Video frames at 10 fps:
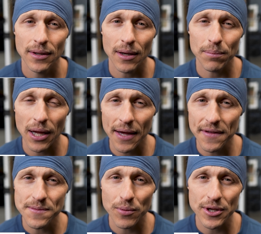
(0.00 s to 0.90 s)
Apply
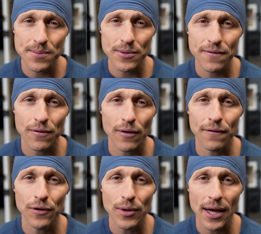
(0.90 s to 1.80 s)
these principles for a
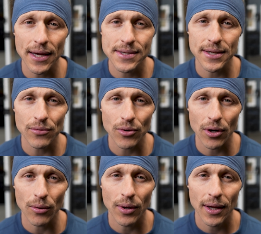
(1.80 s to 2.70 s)
few days in a
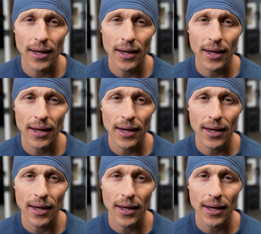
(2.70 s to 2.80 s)
row